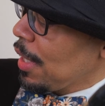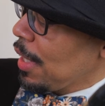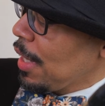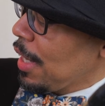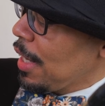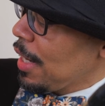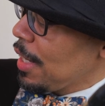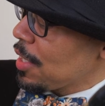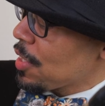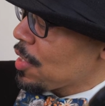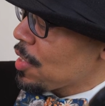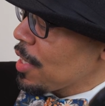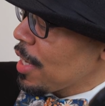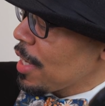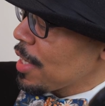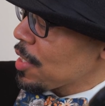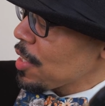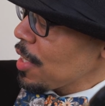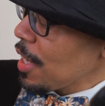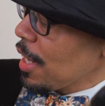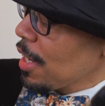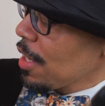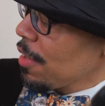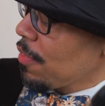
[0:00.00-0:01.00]
And it
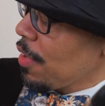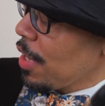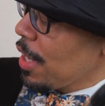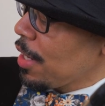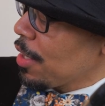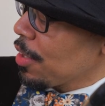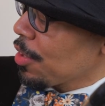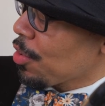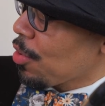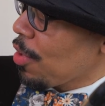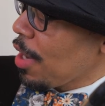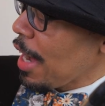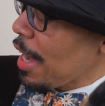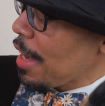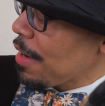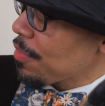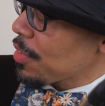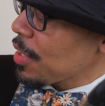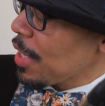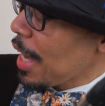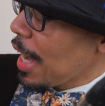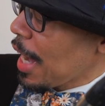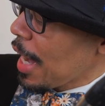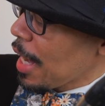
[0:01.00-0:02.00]
says Elevated
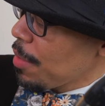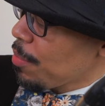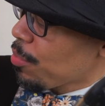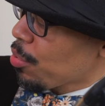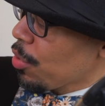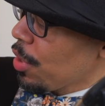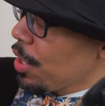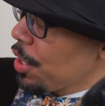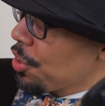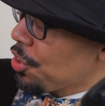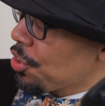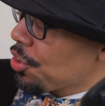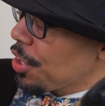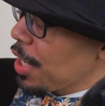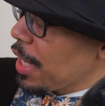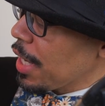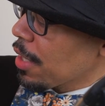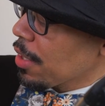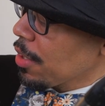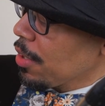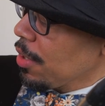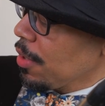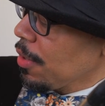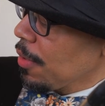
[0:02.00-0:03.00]
Craft Hybrid
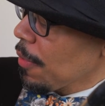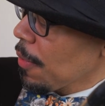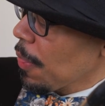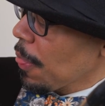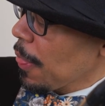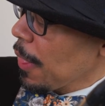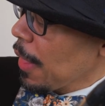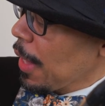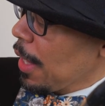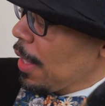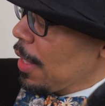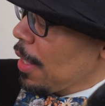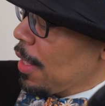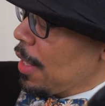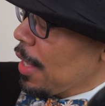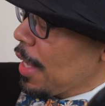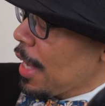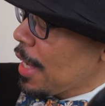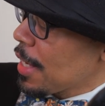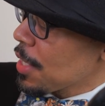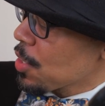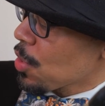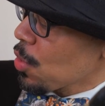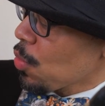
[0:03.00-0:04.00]
Shaker.
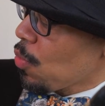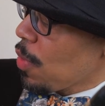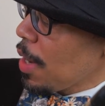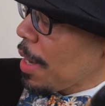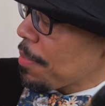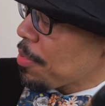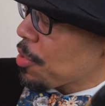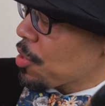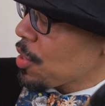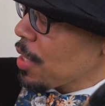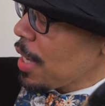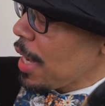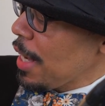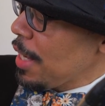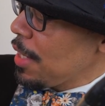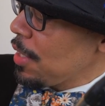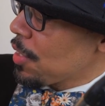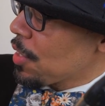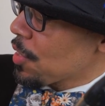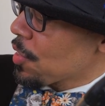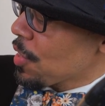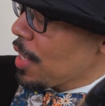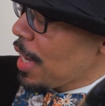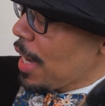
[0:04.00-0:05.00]
Has the website,
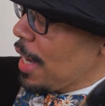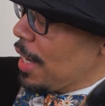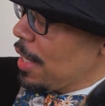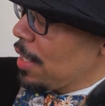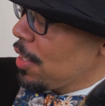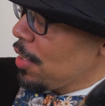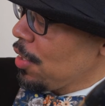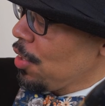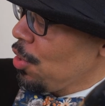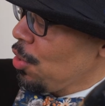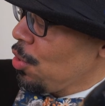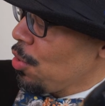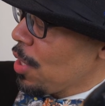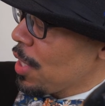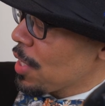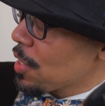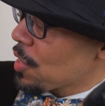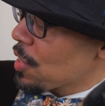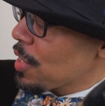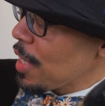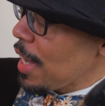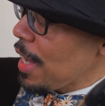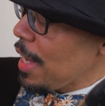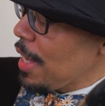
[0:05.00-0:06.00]
designed in
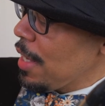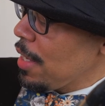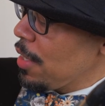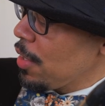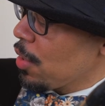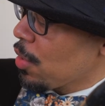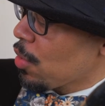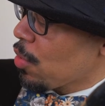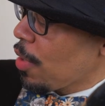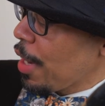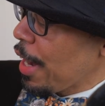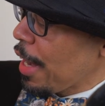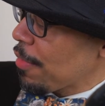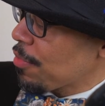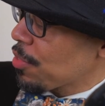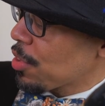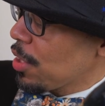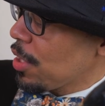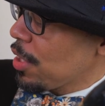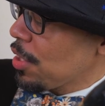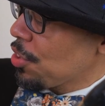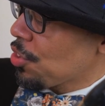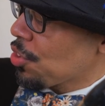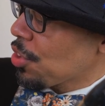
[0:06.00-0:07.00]
USA,
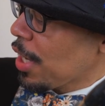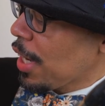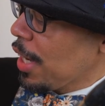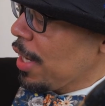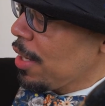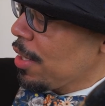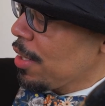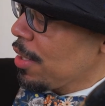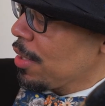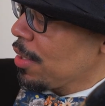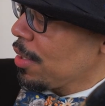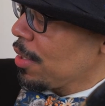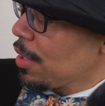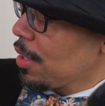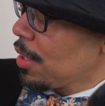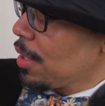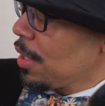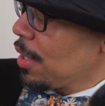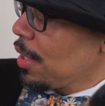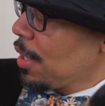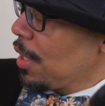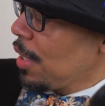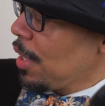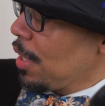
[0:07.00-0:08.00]
crafted in China.
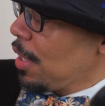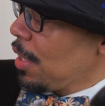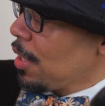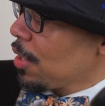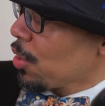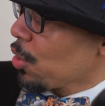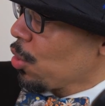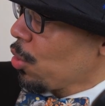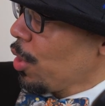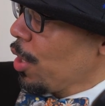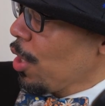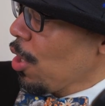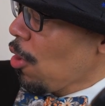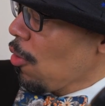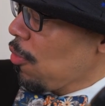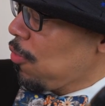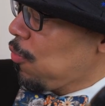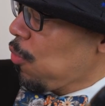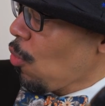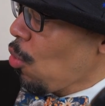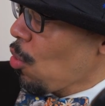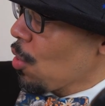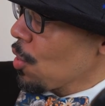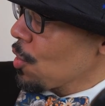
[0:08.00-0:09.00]

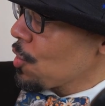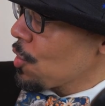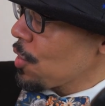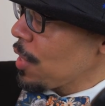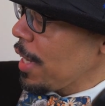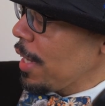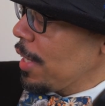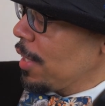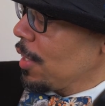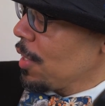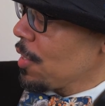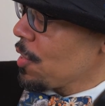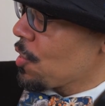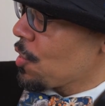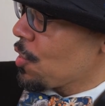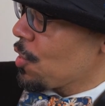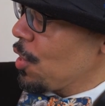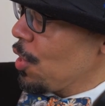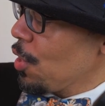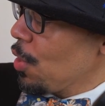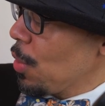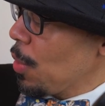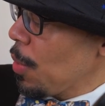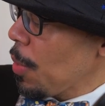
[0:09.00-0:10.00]
304 stainless
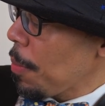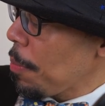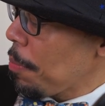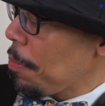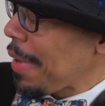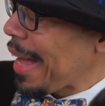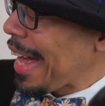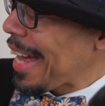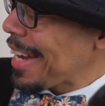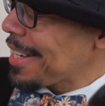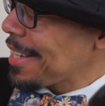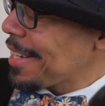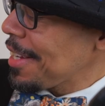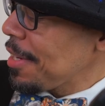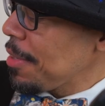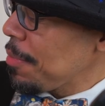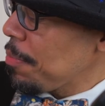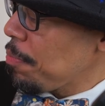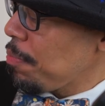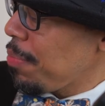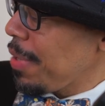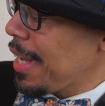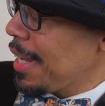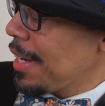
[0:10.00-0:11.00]
steel, patent
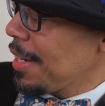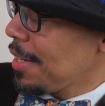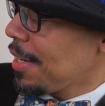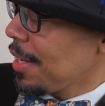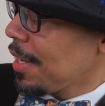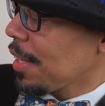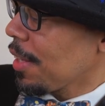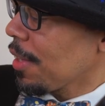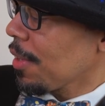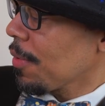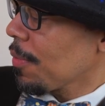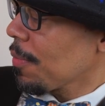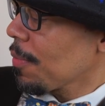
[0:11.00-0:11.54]
pending.